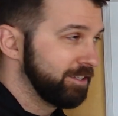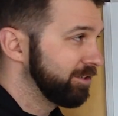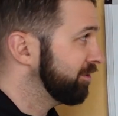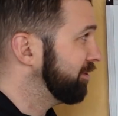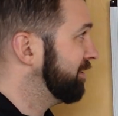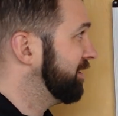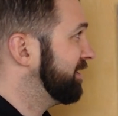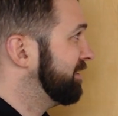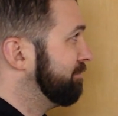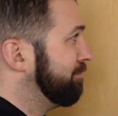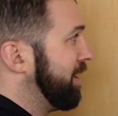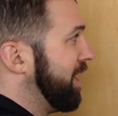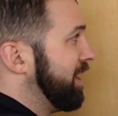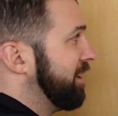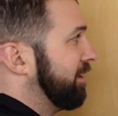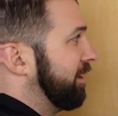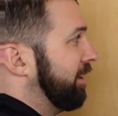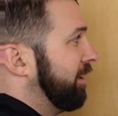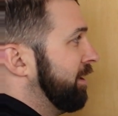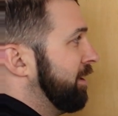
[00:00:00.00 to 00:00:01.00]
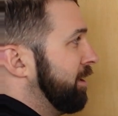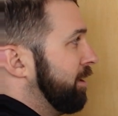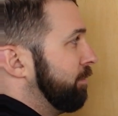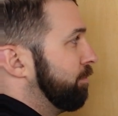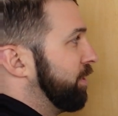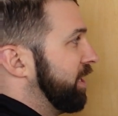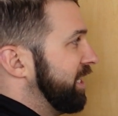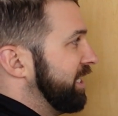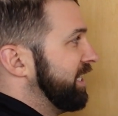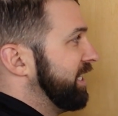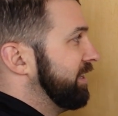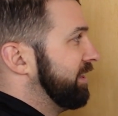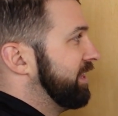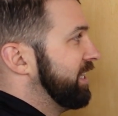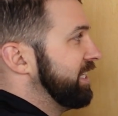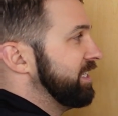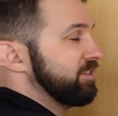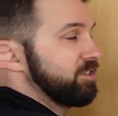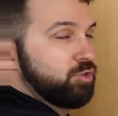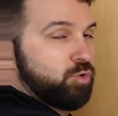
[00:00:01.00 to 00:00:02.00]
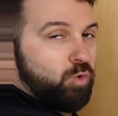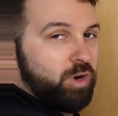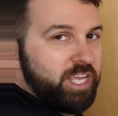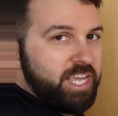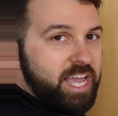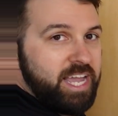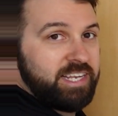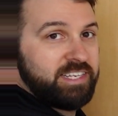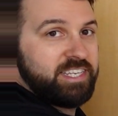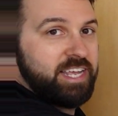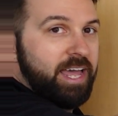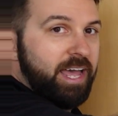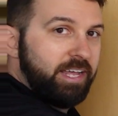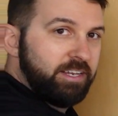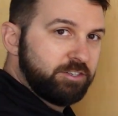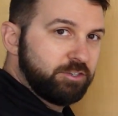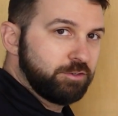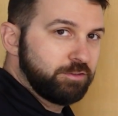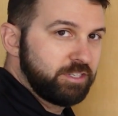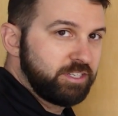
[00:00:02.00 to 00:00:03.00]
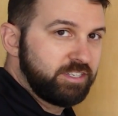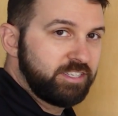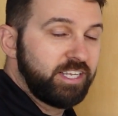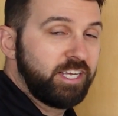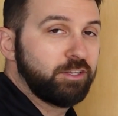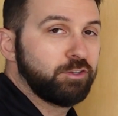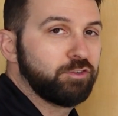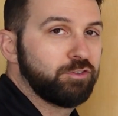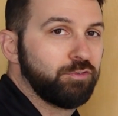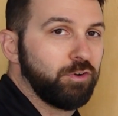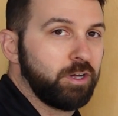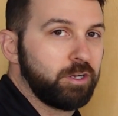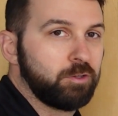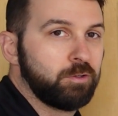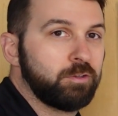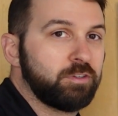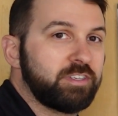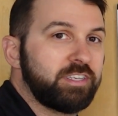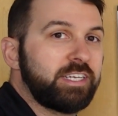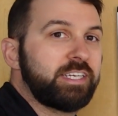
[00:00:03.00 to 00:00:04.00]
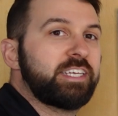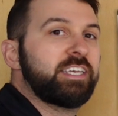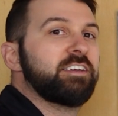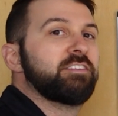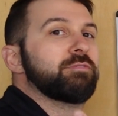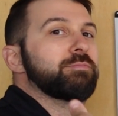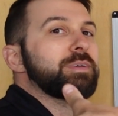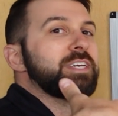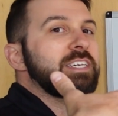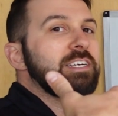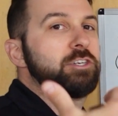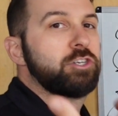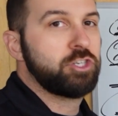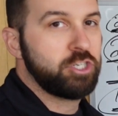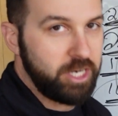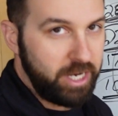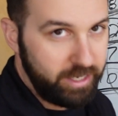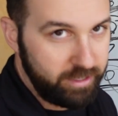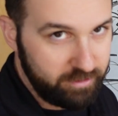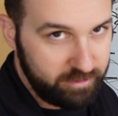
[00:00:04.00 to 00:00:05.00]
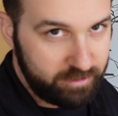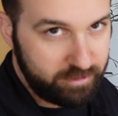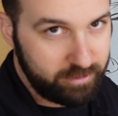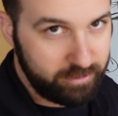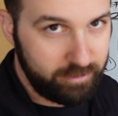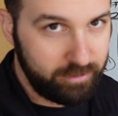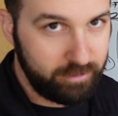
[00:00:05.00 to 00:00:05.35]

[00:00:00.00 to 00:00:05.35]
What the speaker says: So it doesn't matter. But I need these 28 to enter the sales funnel to give me a chance.